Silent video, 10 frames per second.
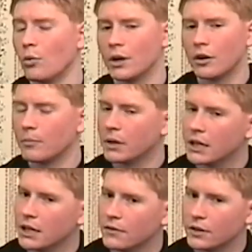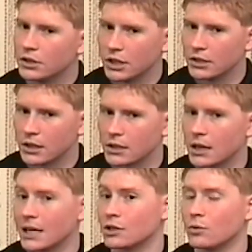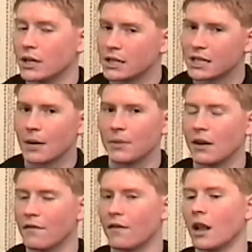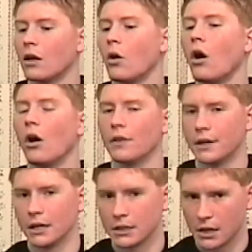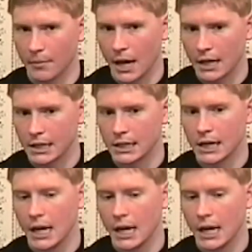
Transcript: we don't believe in Jesus unless we accept and follow all that he has commanded.